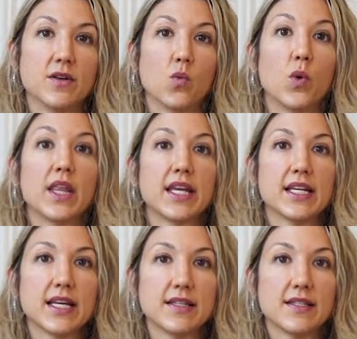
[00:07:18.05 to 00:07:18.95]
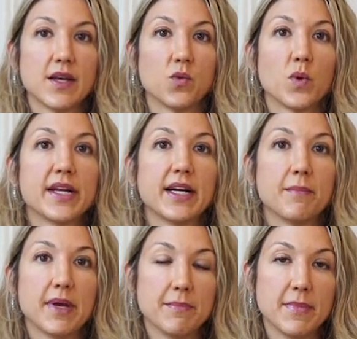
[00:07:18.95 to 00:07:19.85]
willingness and
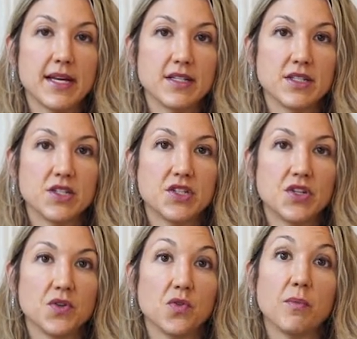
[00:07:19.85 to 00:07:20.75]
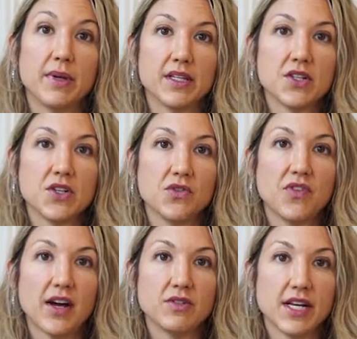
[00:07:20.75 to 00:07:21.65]
recommitment to build a new
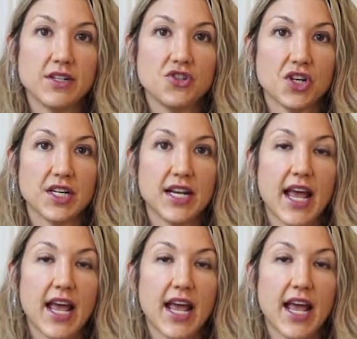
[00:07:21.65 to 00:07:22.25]
foundation,